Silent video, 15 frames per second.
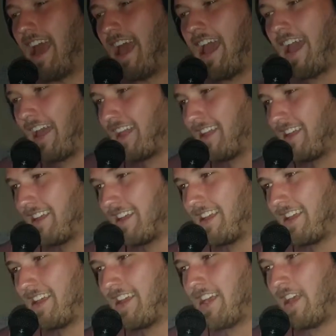And
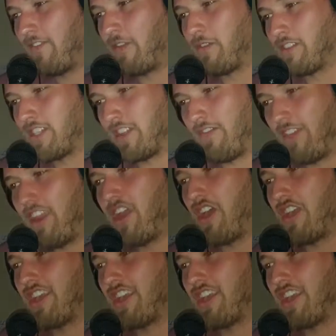if you're watching the video,